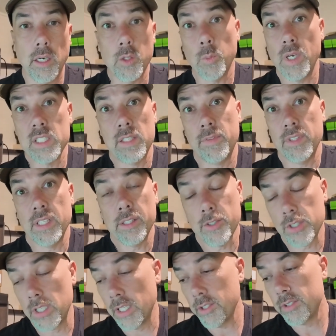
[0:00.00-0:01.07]
Otherwise, if you think
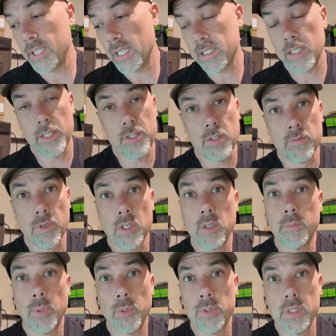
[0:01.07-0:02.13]
there's another test I should run
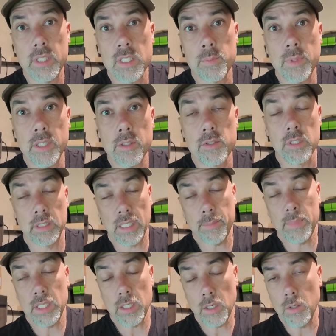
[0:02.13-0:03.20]
on both of these meters,
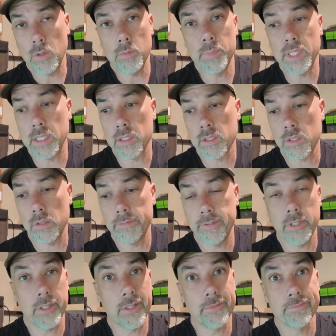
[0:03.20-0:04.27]
let me know because so
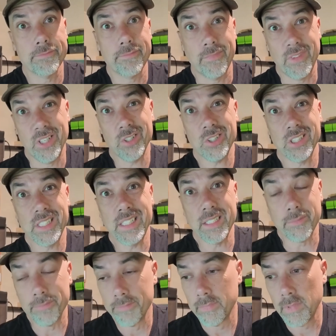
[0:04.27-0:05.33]
far they're
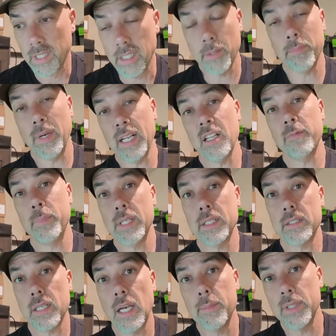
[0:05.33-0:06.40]
clean. There might have been
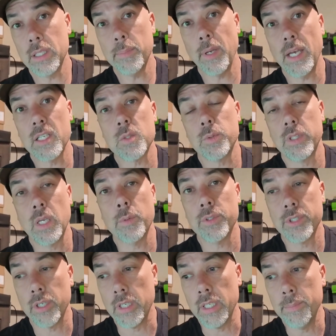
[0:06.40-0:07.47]
a time in the past when they
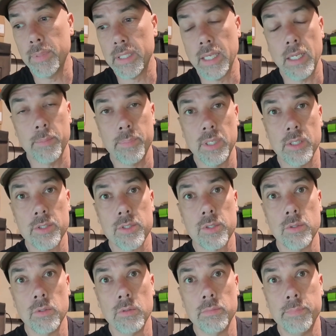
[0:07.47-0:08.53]
were dirty, but that appears
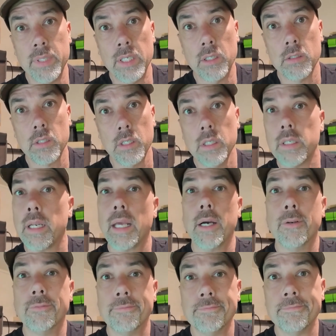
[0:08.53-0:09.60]
to be all gone
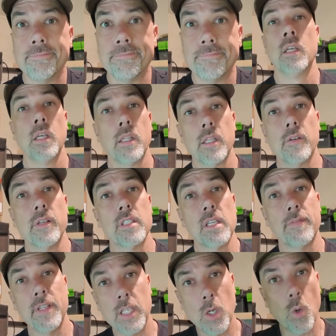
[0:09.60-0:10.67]
now. There is
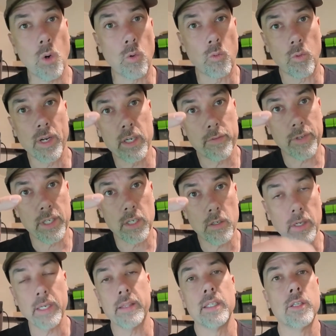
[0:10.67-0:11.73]
a video right over
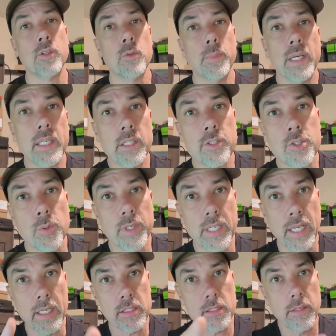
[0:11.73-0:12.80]
here I think you might enjoy
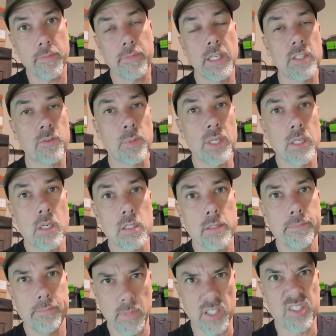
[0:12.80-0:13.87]
next. Thanks for being
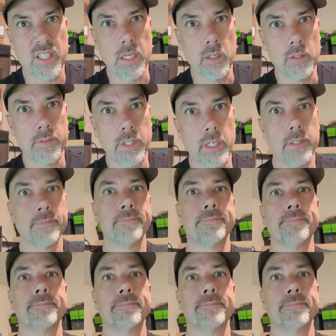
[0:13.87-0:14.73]
awesome. I'll see you over there.